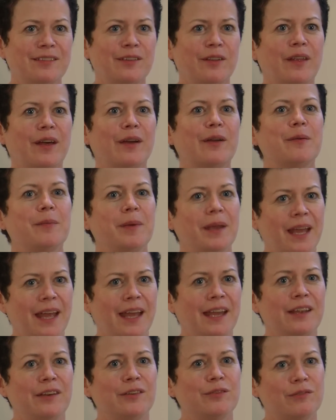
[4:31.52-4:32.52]
So that could be
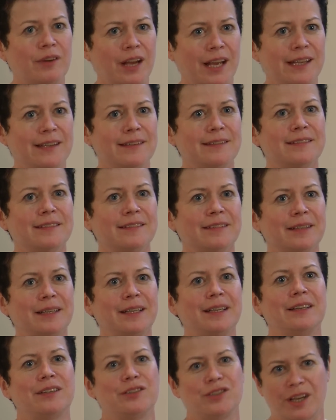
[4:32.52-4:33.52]
age, race,
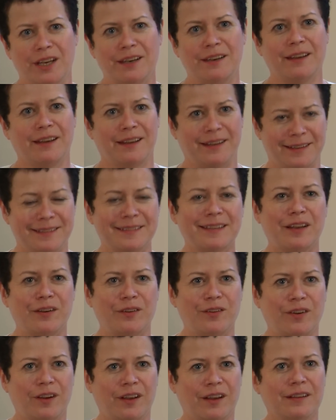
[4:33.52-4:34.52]
gender,
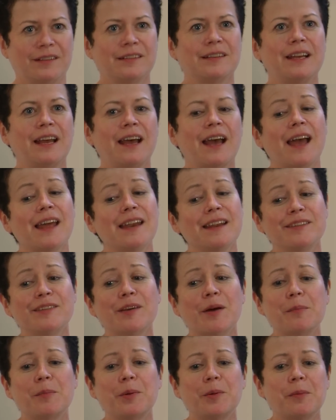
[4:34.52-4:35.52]
etc. An
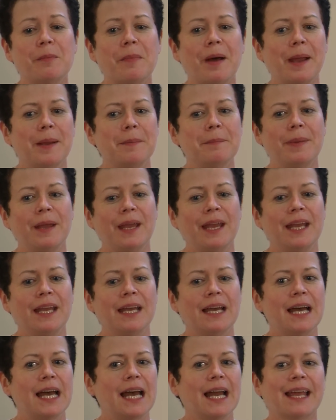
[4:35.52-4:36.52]
example might
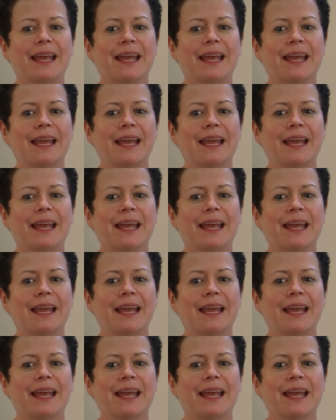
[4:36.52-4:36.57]
be a